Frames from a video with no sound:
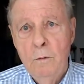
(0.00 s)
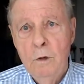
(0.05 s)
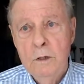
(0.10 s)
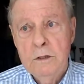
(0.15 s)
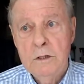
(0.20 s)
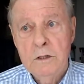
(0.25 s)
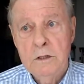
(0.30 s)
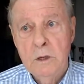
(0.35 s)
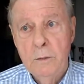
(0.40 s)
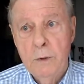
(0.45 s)

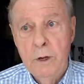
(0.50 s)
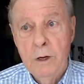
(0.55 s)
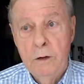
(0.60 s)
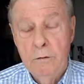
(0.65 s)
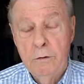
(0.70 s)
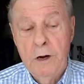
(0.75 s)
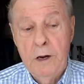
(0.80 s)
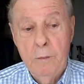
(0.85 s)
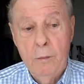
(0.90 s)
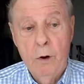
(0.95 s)
which is the big
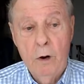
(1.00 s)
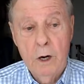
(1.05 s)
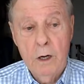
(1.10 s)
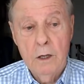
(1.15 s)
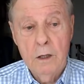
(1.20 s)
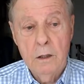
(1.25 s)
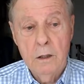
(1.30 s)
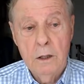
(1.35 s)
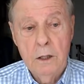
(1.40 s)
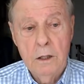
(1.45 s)
green
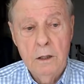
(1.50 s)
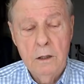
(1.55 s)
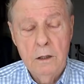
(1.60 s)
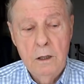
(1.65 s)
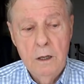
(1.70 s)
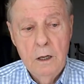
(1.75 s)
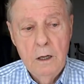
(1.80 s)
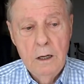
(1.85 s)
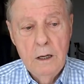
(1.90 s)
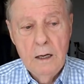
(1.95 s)
park in
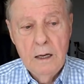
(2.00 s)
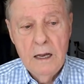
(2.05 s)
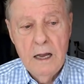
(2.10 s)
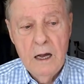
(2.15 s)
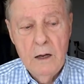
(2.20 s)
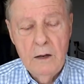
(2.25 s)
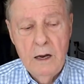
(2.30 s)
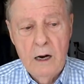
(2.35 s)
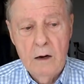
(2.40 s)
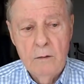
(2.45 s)
London,
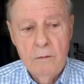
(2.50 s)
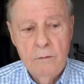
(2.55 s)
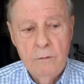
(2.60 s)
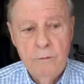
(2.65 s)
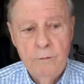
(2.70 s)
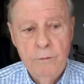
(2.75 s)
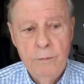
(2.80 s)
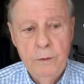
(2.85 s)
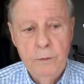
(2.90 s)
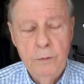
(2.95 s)
and our,
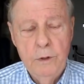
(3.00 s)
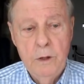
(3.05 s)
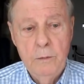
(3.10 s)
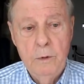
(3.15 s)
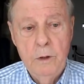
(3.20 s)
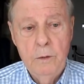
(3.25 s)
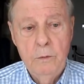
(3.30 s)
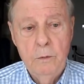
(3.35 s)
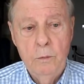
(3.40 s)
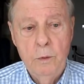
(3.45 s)
we
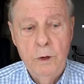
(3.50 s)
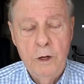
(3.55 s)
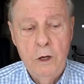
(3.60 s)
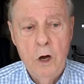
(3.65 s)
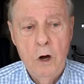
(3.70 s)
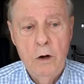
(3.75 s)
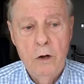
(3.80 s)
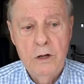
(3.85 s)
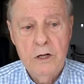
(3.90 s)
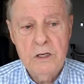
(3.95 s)
would we
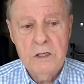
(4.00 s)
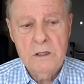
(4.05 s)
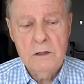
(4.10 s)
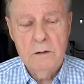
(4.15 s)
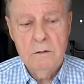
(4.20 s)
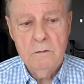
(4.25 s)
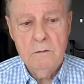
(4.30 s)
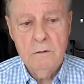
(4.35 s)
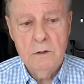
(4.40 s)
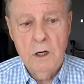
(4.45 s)
go to
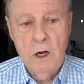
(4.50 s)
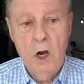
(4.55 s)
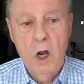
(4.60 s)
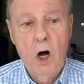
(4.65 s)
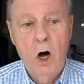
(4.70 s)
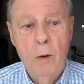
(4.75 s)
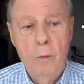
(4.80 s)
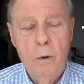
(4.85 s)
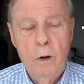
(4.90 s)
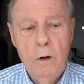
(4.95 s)
this
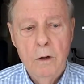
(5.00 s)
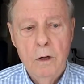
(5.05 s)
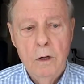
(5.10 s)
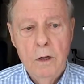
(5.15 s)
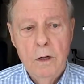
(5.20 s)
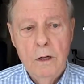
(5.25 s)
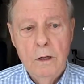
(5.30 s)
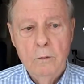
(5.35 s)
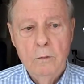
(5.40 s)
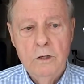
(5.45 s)
club,
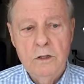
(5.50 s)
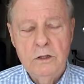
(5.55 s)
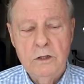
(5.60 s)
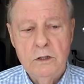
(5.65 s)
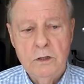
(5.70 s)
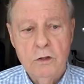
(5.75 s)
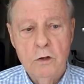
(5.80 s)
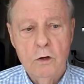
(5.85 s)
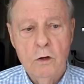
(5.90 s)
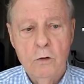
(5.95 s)

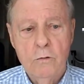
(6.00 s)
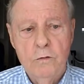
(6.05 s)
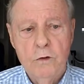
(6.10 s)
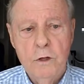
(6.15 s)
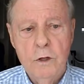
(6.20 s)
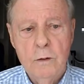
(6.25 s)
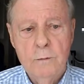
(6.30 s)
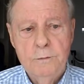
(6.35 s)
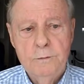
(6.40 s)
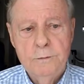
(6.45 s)
which
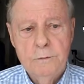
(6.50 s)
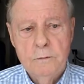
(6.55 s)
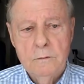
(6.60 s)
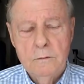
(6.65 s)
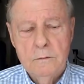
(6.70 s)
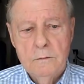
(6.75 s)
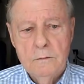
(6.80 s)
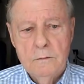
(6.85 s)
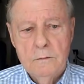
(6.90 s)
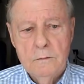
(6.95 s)
served, um,
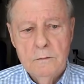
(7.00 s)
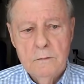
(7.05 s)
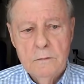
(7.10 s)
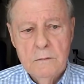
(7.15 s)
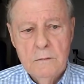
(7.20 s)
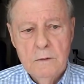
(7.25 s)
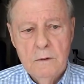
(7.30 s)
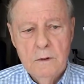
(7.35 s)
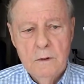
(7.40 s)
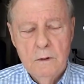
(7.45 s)

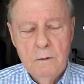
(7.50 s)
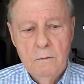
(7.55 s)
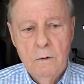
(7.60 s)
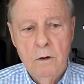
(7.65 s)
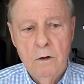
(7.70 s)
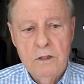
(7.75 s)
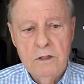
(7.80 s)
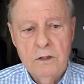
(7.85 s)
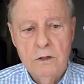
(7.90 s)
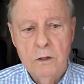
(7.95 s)

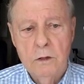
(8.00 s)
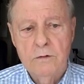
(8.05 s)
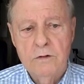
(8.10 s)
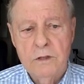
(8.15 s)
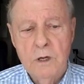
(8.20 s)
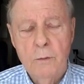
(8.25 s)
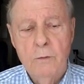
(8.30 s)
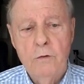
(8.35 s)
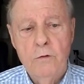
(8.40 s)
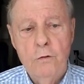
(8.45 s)
well, it served
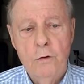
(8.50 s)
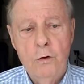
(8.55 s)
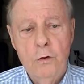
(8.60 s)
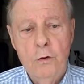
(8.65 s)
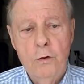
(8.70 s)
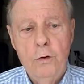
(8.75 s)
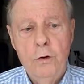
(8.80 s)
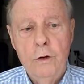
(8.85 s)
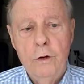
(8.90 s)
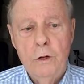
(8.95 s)
some
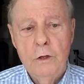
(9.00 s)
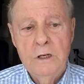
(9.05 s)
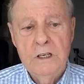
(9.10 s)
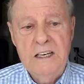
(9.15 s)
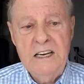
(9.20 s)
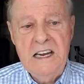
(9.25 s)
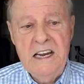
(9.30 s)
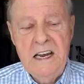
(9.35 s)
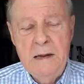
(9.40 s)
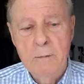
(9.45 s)
food,
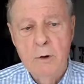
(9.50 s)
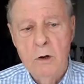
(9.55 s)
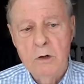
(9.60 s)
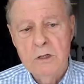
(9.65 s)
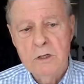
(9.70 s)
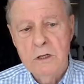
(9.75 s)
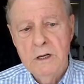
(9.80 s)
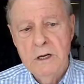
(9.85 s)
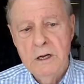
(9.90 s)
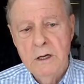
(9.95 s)
tea
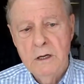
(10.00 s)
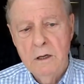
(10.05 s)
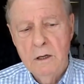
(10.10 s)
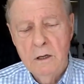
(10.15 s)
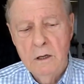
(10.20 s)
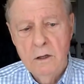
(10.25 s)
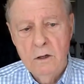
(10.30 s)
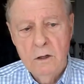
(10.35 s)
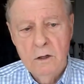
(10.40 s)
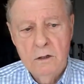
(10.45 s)
mostly, and
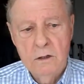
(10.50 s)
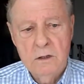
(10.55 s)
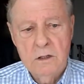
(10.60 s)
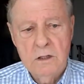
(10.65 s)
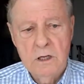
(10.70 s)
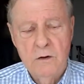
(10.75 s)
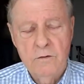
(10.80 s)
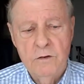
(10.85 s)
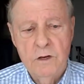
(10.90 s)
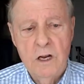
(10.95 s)

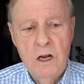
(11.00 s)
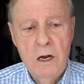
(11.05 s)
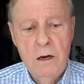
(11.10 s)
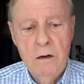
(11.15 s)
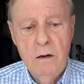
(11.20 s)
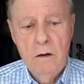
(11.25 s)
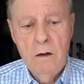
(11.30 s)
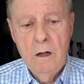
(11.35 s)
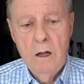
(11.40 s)
stuff to eat